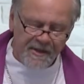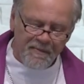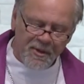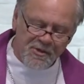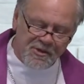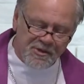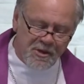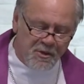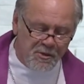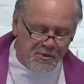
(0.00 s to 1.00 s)

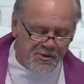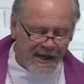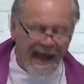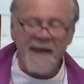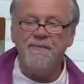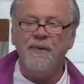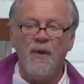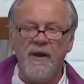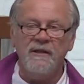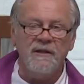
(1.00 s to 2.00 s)
pursues a
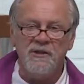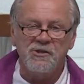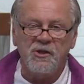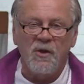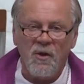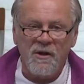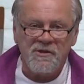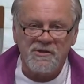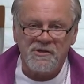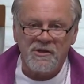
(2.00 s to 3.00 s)
pointless
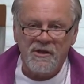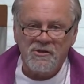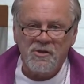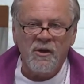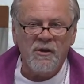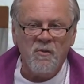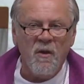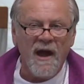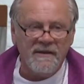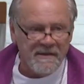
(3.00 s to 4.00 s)
course toward
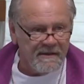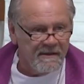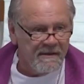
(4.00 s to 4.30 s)
what?